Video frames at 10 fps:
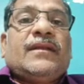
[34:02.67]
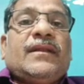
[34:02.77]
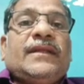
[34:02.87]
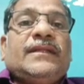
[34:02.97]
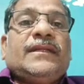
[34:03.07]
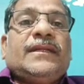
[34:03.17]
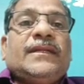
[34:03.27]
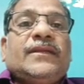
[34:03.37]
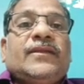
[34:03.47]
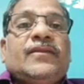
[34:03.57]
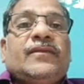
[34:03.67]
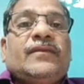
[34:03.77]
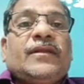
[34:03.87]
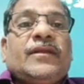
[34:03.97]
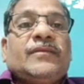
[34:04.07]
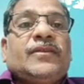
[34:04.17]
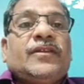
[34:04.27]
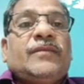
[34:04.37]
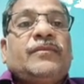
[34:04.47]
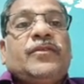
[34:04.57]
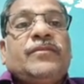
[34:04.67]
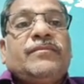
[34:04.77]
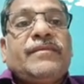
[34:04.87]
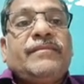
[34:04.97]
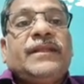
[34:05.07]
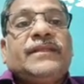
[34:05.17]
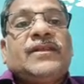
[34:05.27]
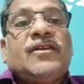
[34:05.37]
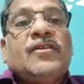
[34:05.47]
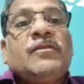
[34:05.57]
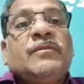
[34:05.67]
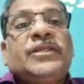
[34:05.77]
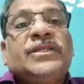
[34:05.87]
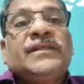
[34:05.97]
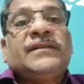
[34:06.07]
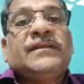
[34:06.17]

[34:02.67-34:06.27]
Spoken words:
Like that, you observe up to mammals how much